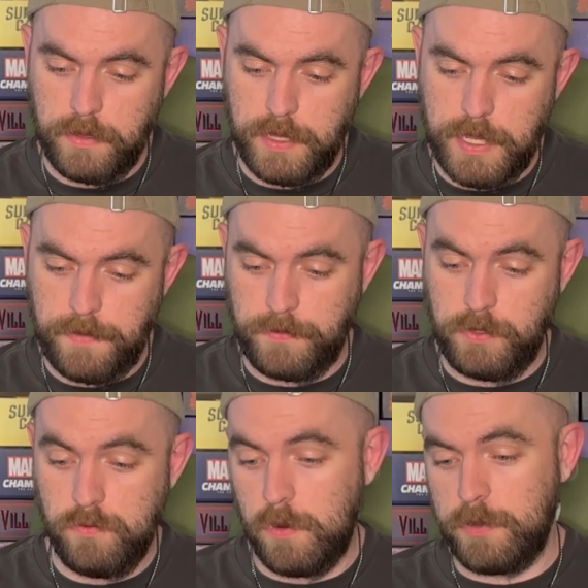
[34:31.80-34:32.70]
if
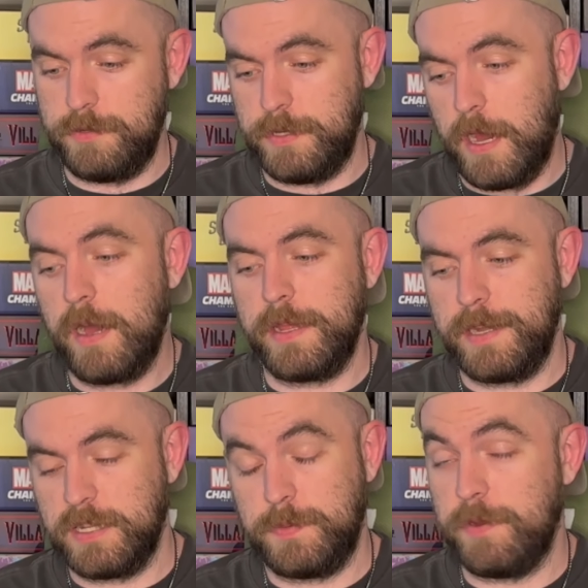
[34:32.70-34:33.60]
you are not an
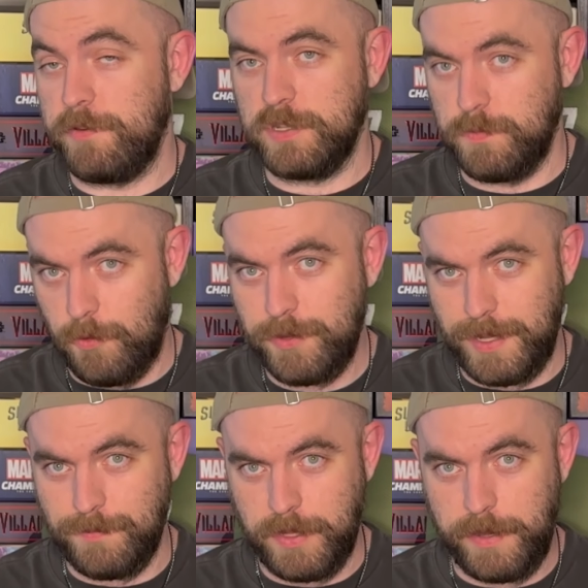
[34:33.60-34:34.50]
experienced board
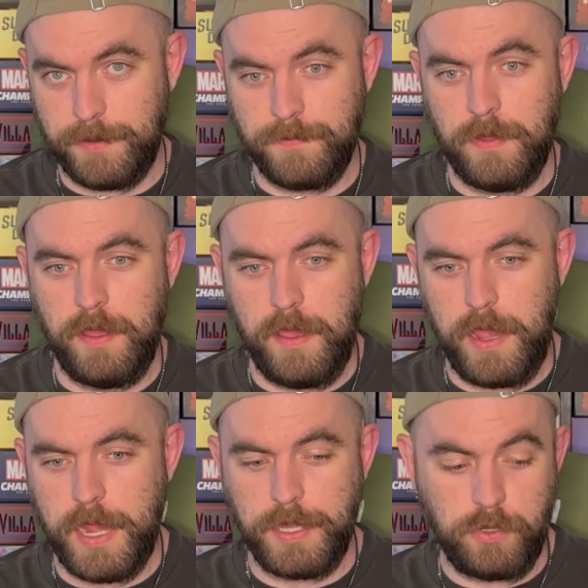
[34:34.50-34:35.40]
game player
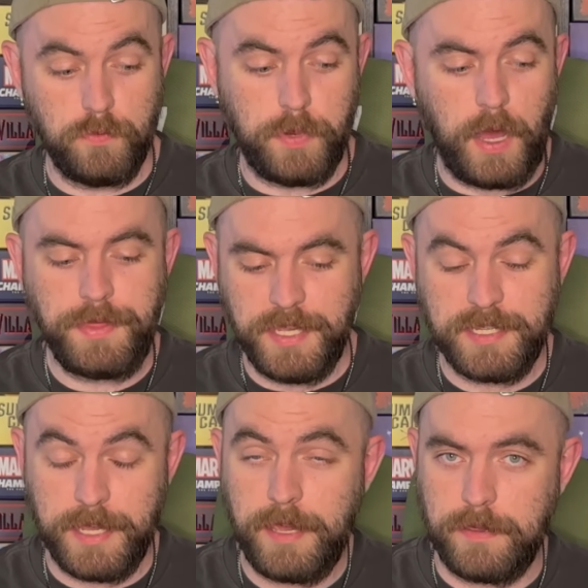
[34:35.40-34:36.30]
and you bought this
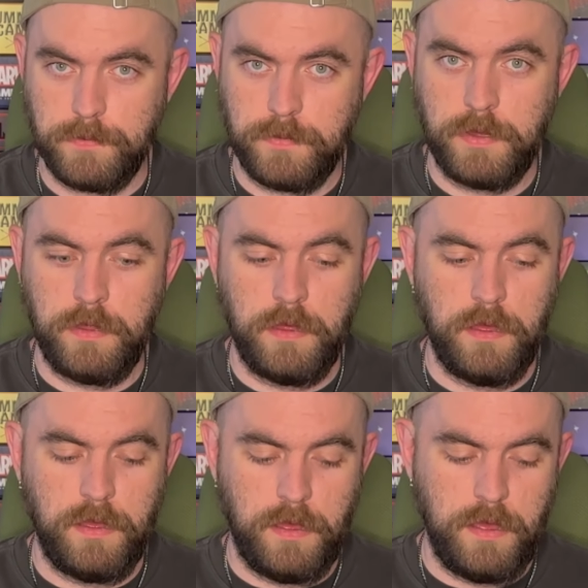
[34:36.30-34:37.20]
game,
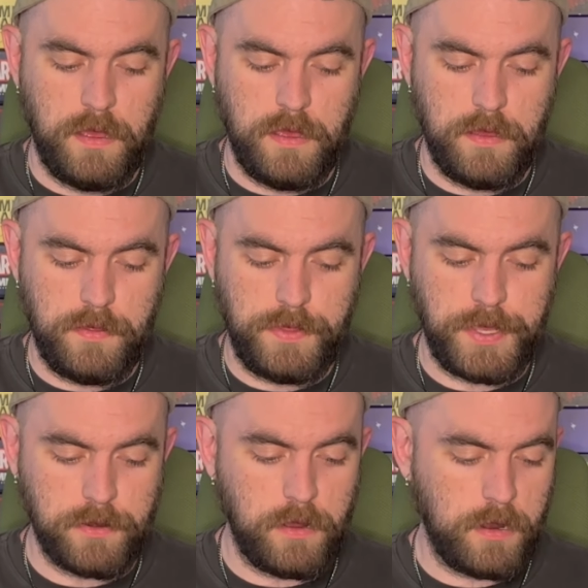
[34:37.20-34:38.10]

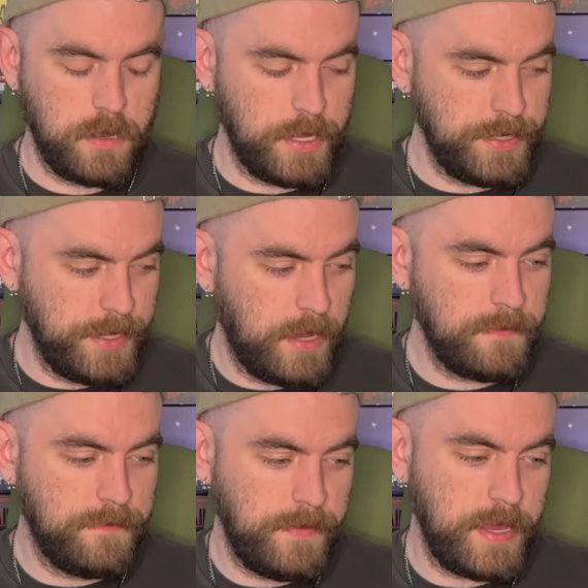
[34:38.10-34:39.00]
there are enough
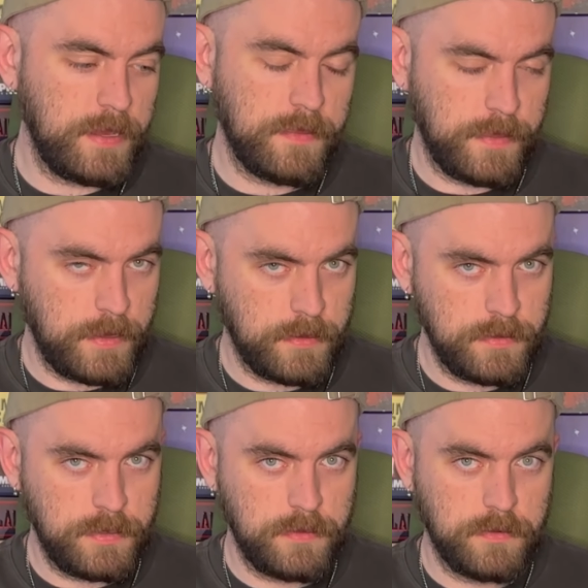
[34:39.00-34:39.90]
vague
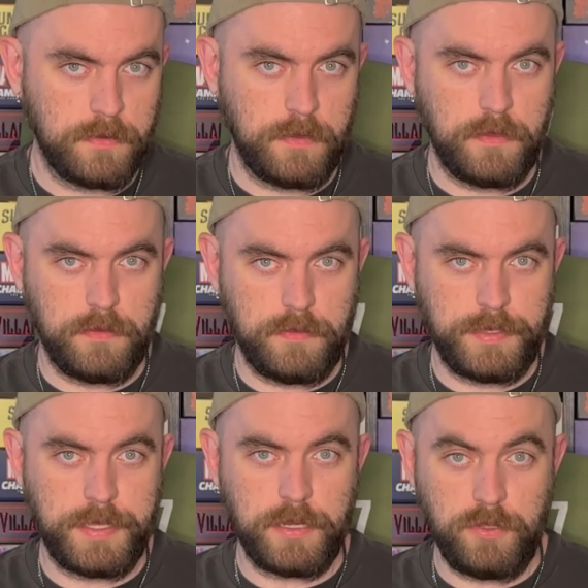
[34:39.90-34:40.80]
things
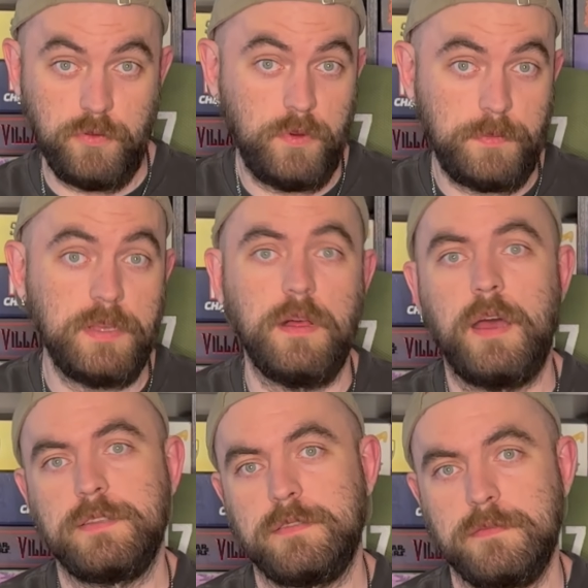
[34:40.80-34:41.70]
that you would be
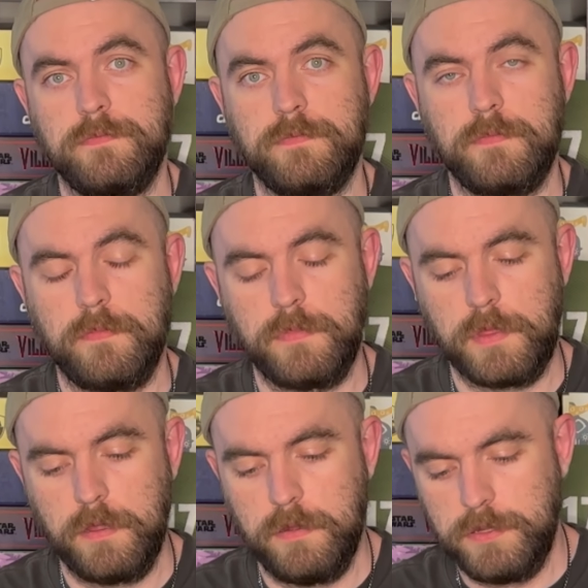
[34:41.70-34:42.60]
lost.
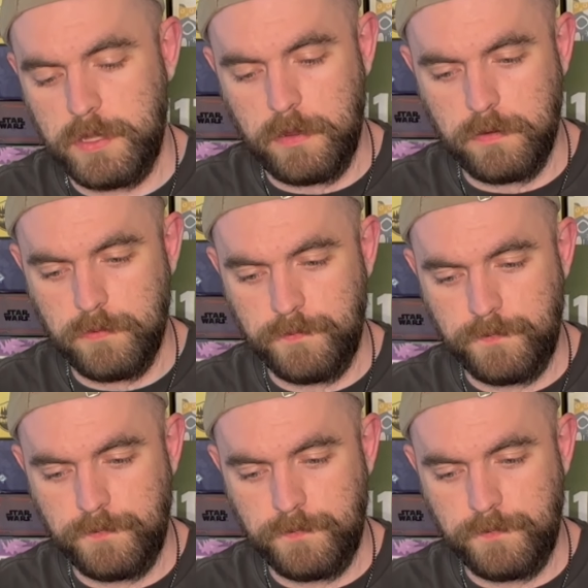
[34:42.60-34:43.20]
So